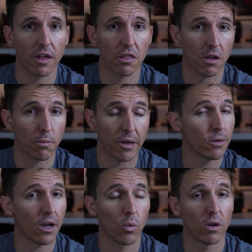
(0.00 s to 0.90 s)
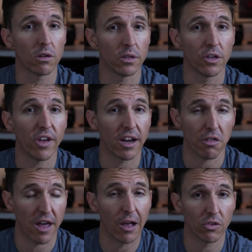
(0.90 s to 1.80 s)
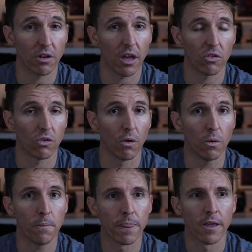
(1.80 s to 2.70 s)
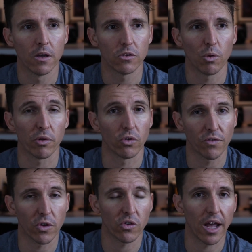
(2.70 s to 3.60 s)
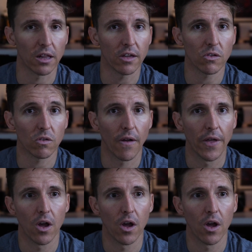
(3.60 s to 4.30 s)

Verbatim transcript: I think maybe I will live at 1000 ISO to preserve those highlights.